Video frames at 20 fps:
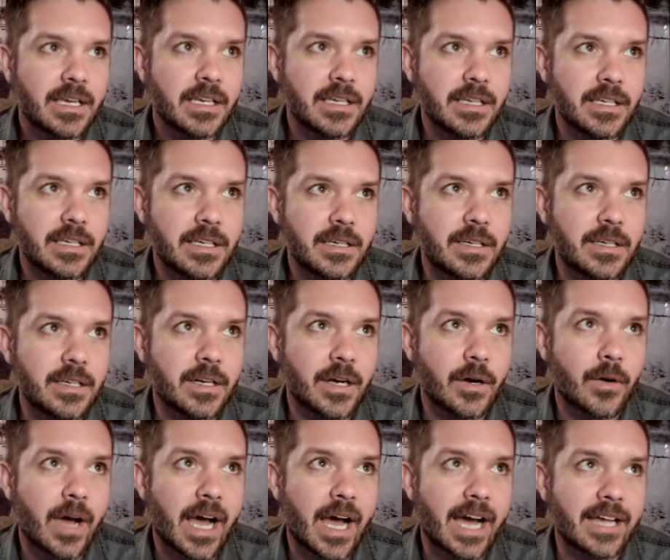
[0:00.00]
You
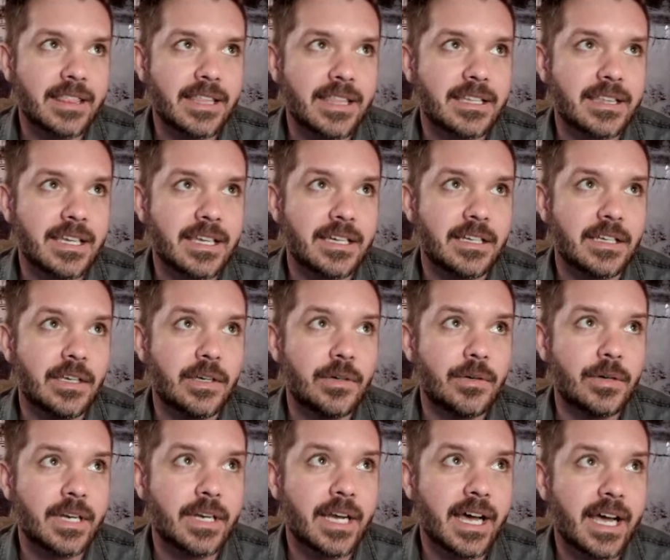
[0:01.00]
know, I think that
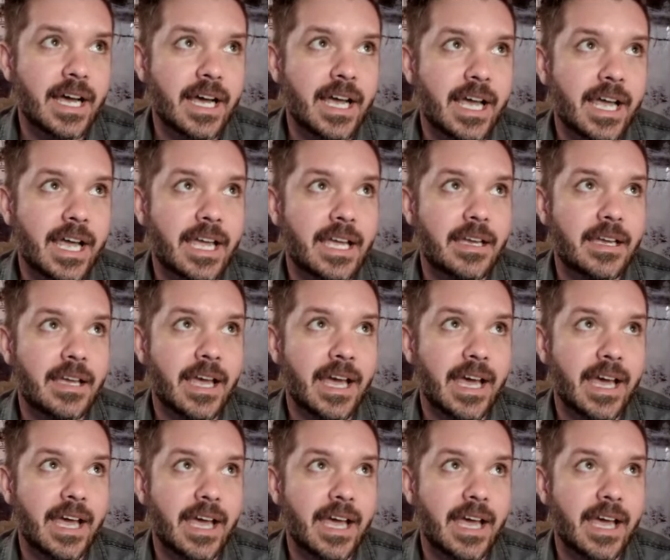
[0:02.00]
you and I